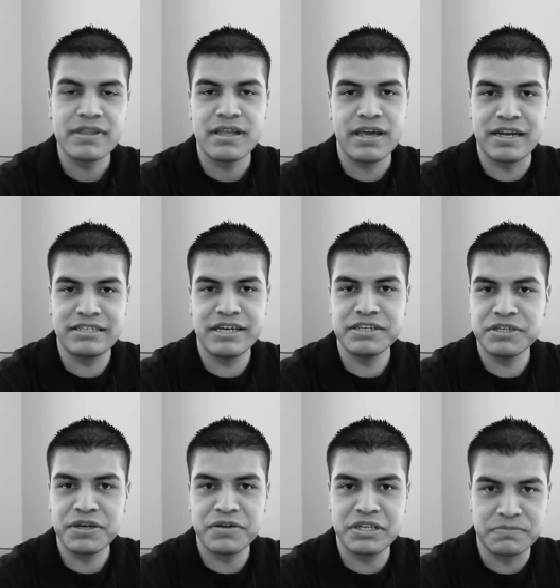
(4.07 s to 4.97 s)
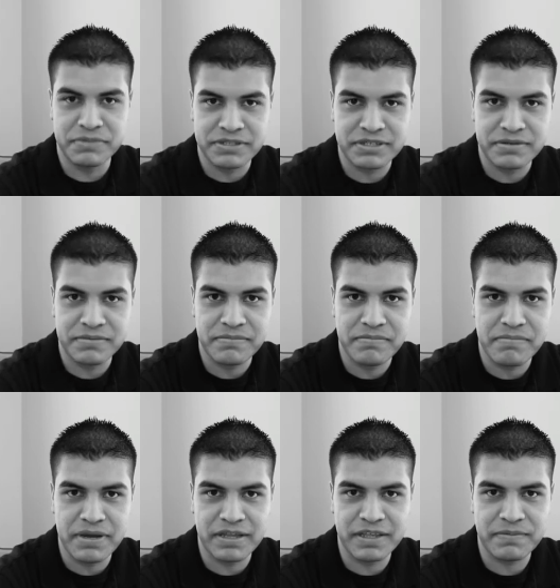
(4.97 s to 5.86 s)
I decided to go on this mission
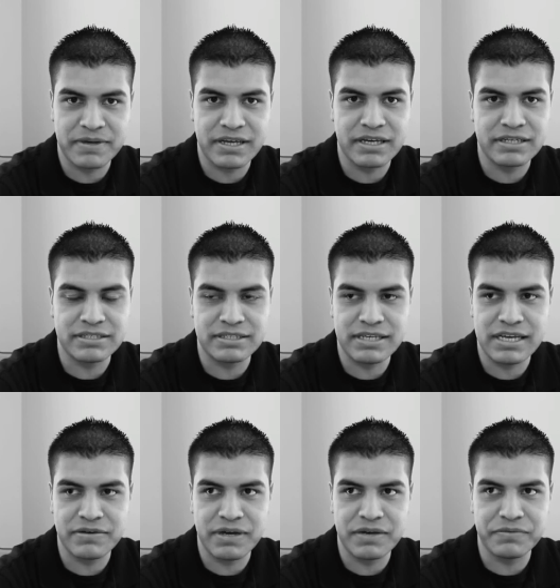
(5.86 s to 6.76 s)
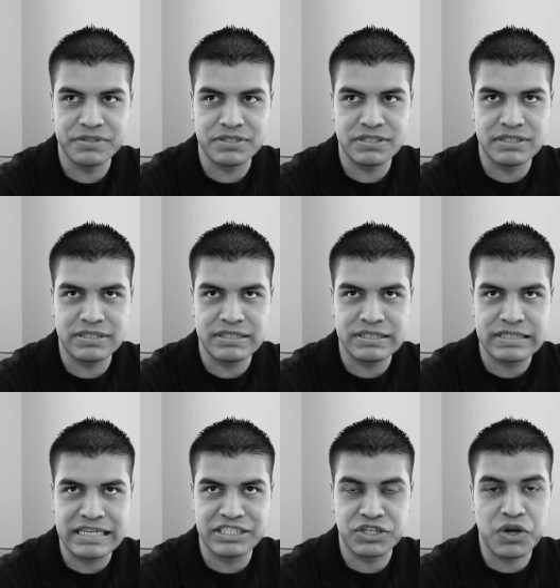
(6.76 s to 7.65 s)
mainly because it, it was
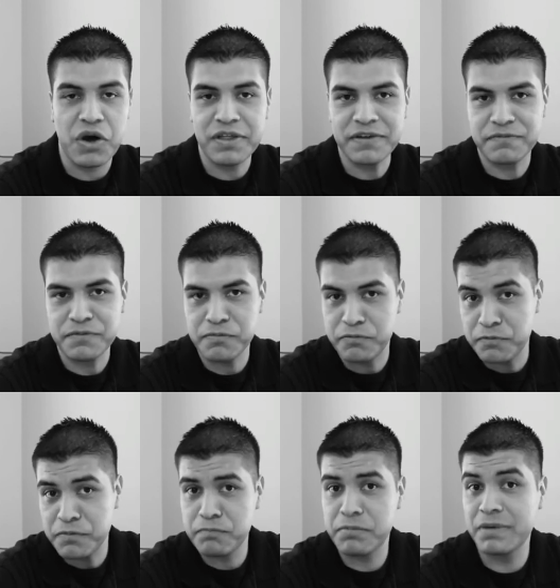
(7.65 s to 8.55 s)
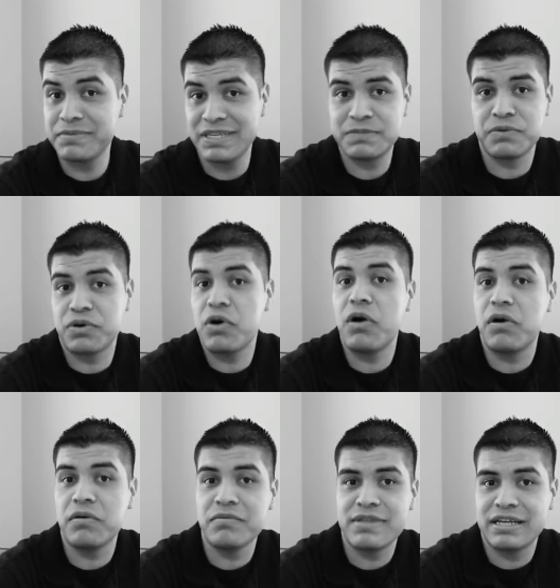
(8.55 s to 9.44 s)
it's a calling from a, from a baptismal
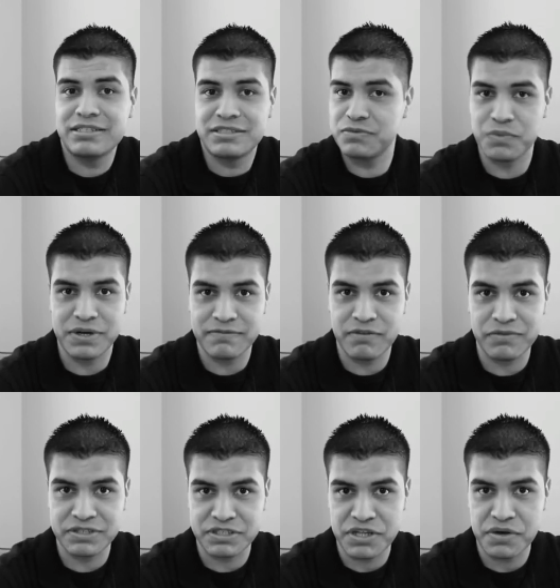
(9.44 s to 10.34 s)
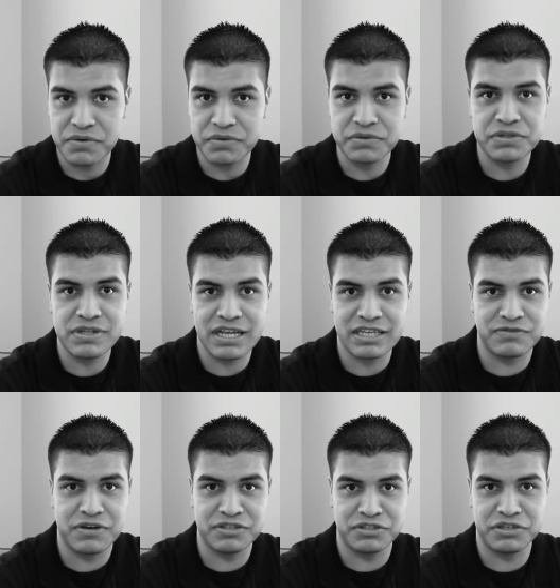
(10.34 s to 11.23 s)
call. That's what I've always known as
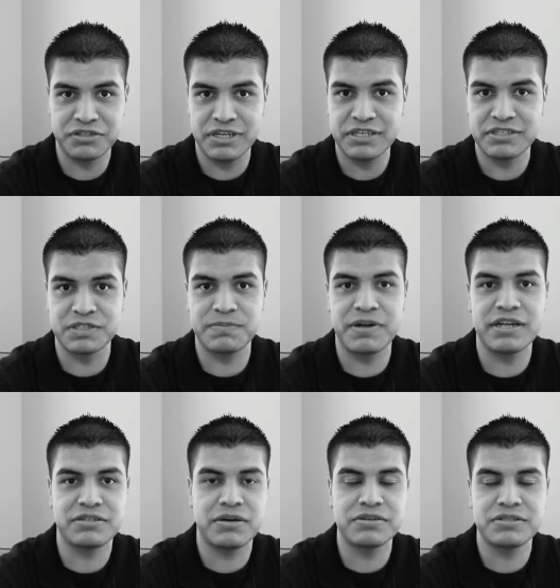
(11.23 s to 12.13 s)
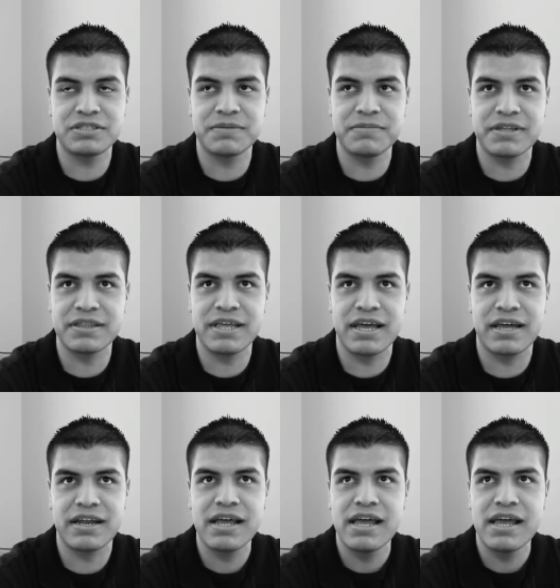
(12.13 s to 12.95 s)
far as the church teaches, but it's also something that